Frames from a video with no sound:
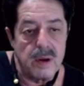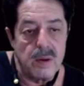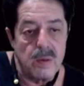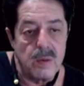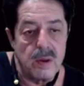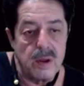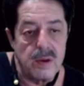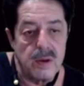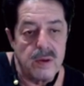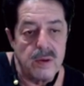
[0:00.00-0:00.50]
way
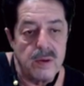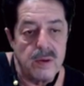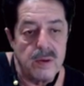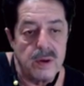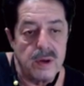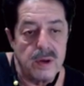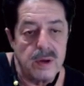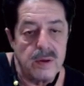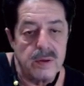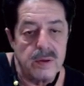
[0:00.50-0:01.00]
of doing
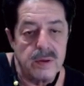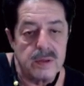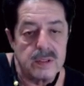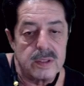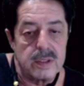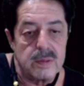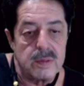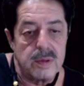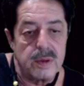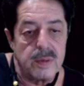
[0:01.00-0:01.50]
it or there's
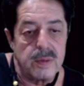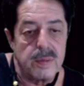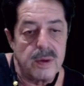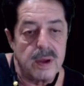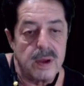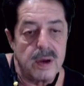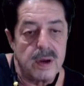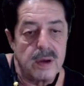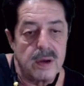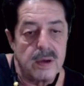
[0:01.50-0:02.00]
some other product